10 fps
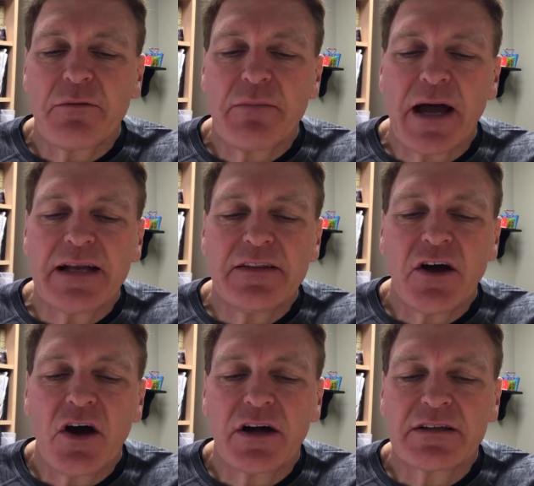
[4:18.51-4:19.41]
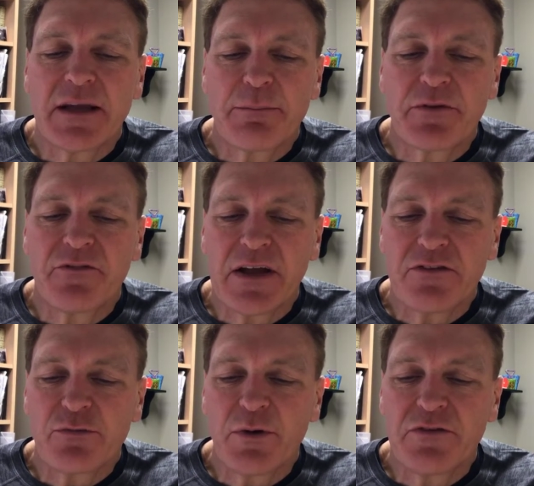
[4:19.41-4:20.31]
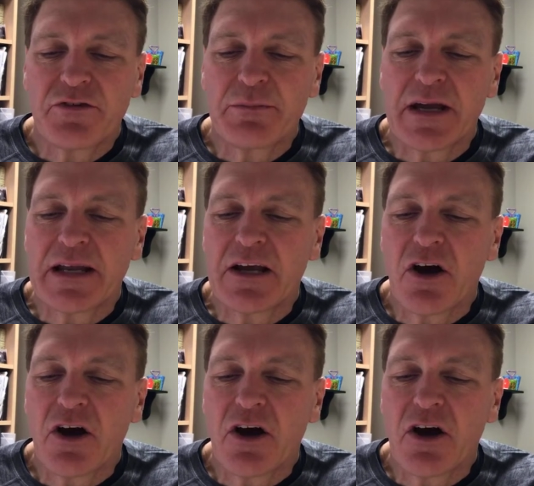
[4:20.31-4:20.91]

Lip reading: mind and the heart that prevents one from getting